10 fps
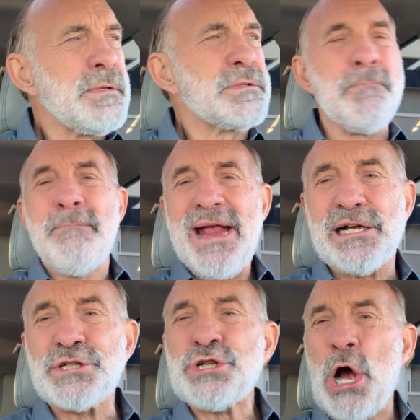to make
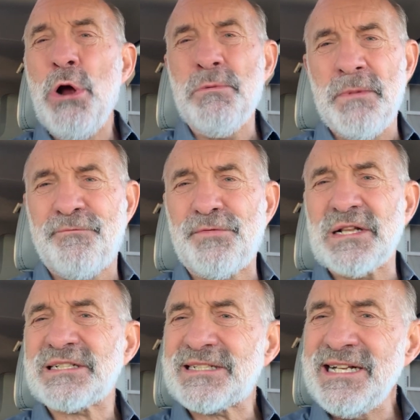atonement for
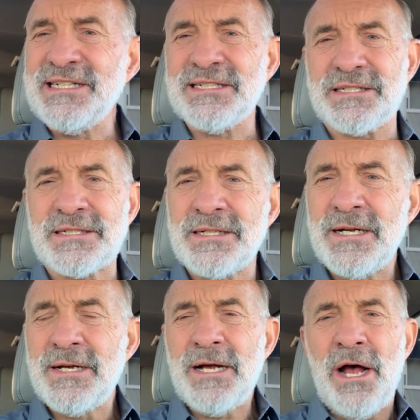the sins
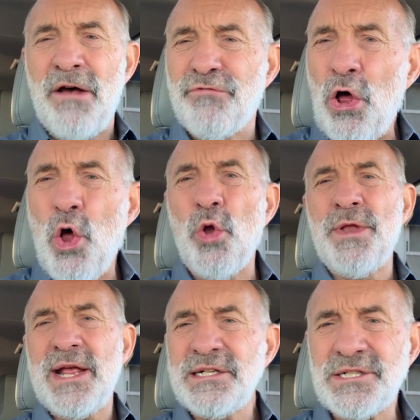of the whole
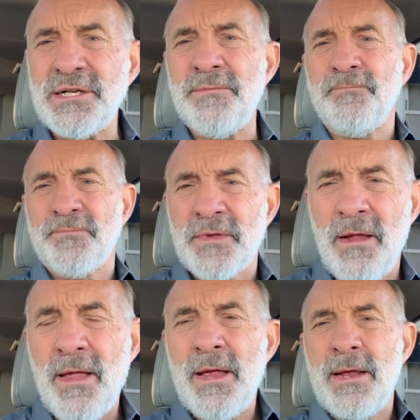nation.
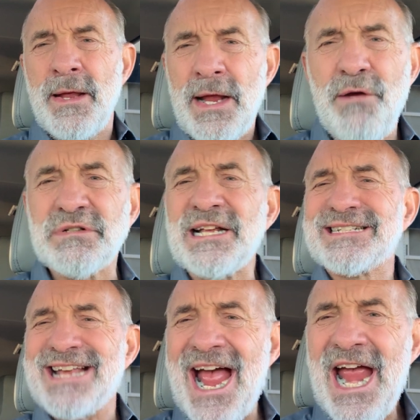It was a
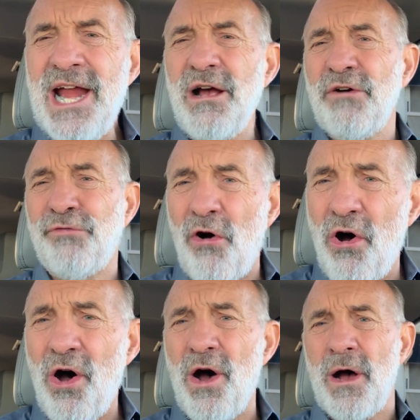day of
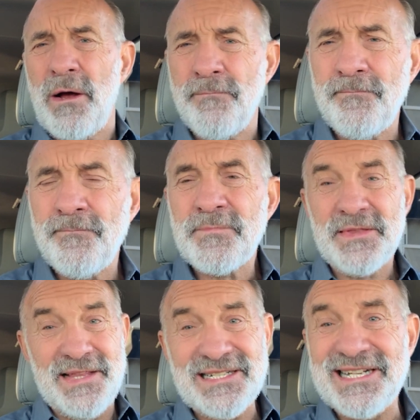awe.
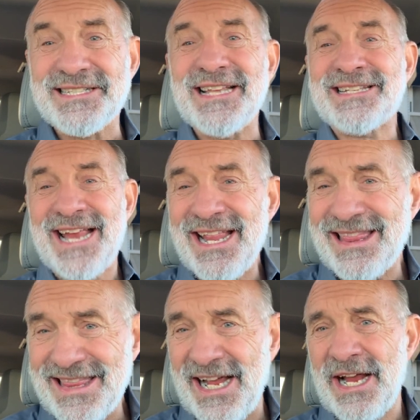This is the 10th
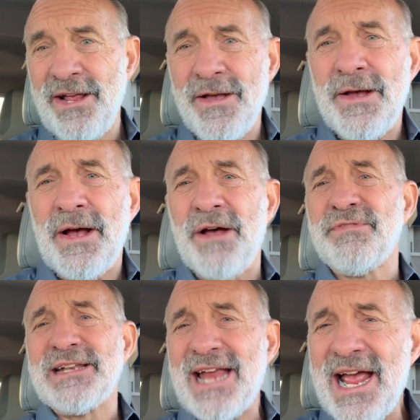day of
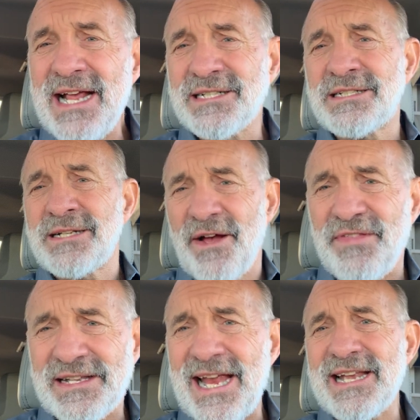the days of
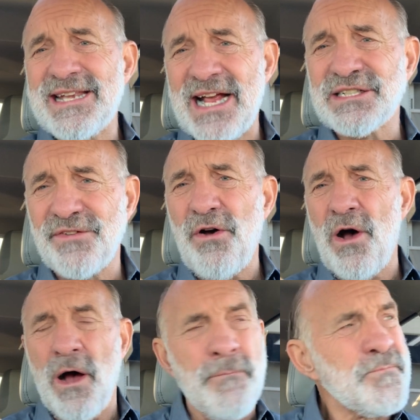the 10 days of
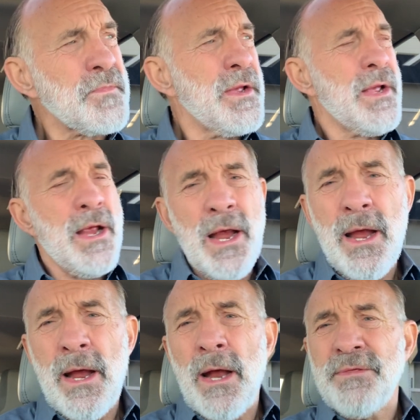awe.
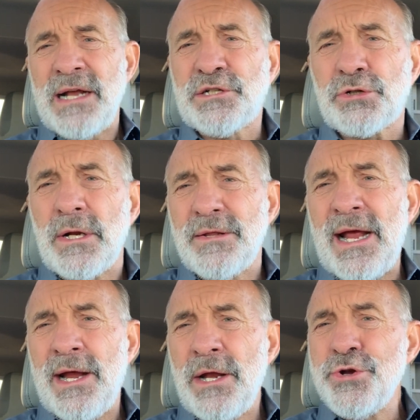They,
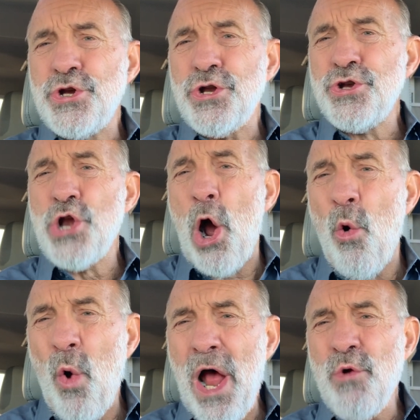they, no
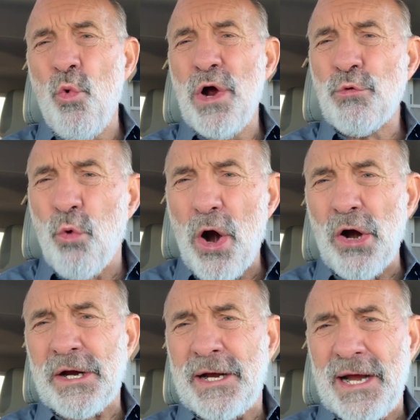one would
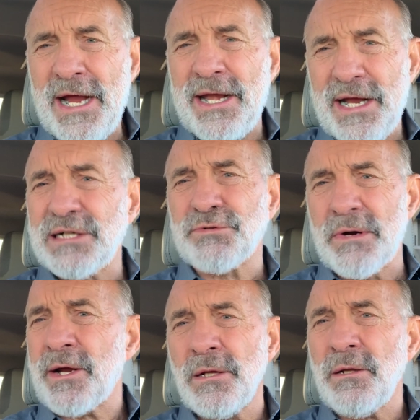work in
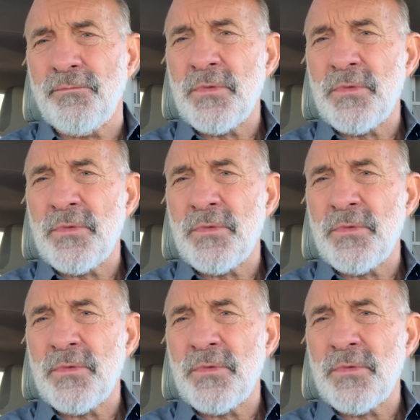Israel.